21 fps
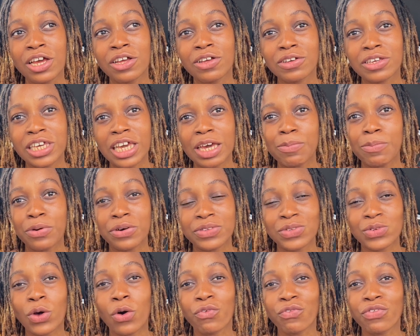Kip was
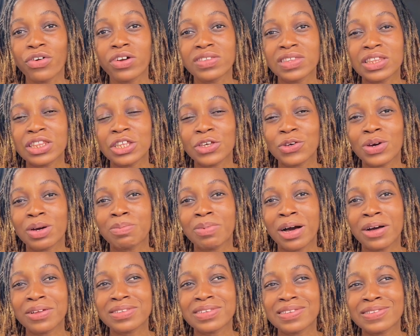confronting Theo
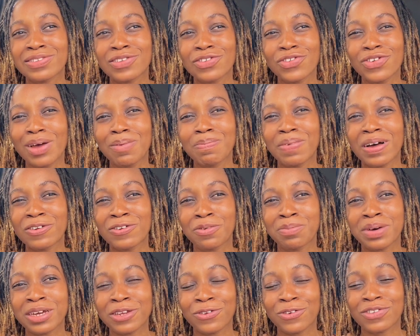about is, did you abandon
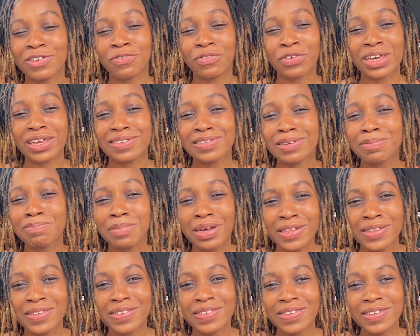my daughter for 18
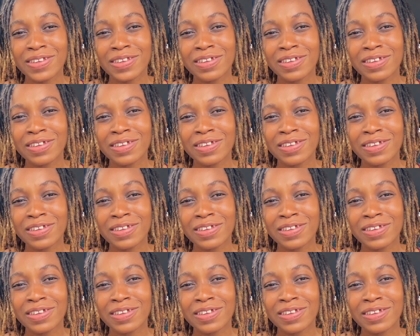months